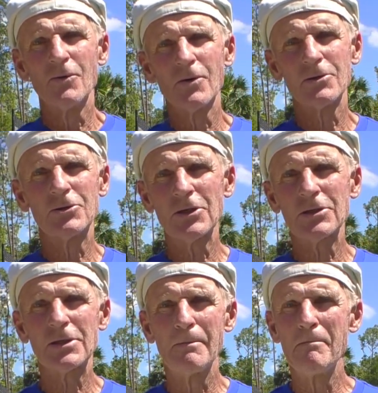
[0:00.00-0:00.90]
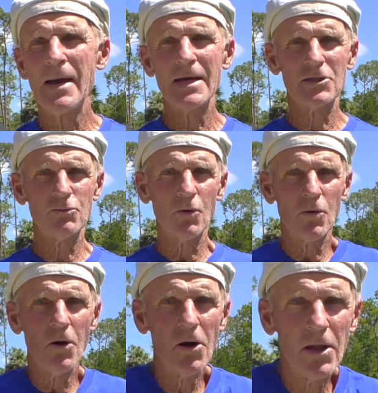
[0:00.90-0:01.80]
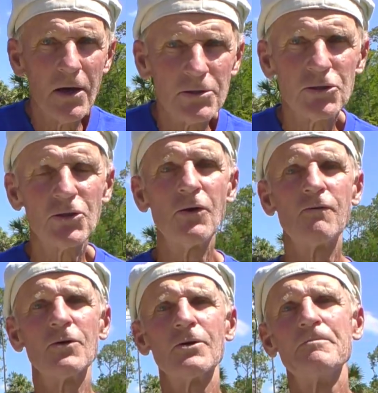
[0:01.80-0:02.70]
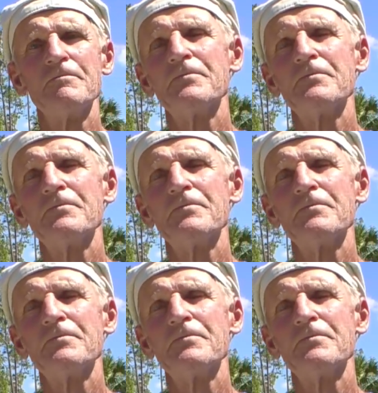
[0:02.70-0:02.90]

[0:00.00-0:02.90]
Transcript: we're just a mess. We're all hunched over.